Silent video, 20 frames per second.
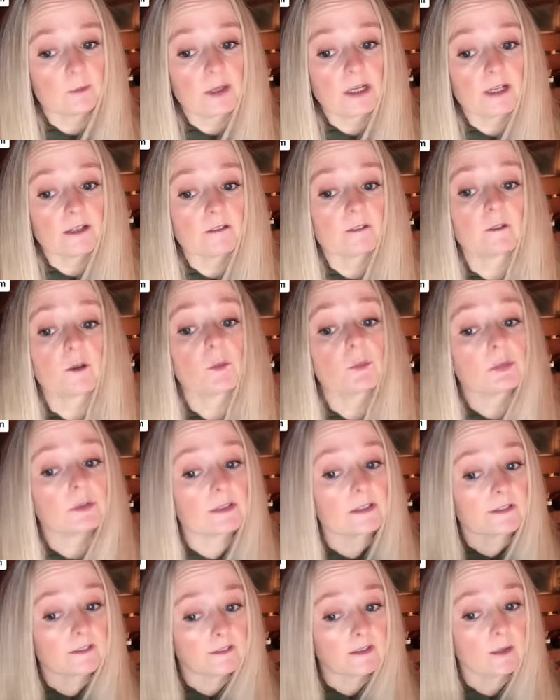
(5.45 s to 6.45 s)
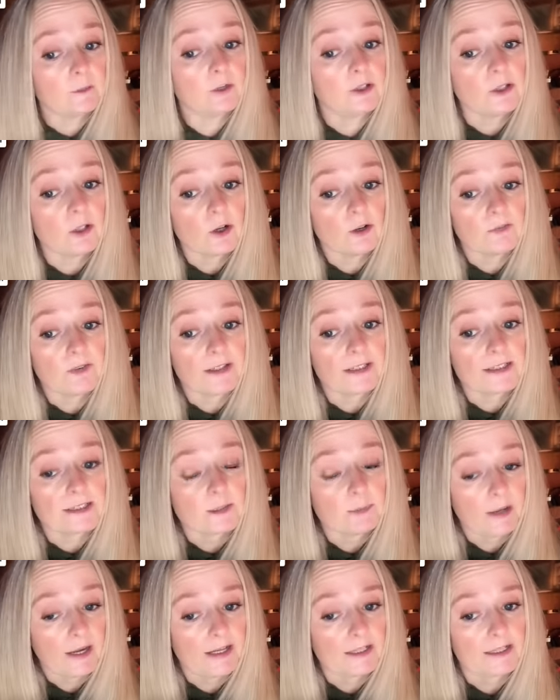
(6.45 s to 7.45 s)
so please let me know if I need to buy
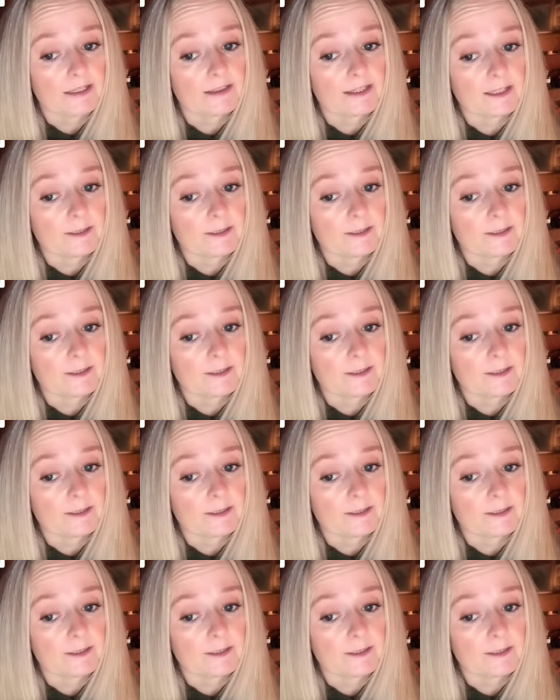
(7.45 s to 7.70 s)
anything.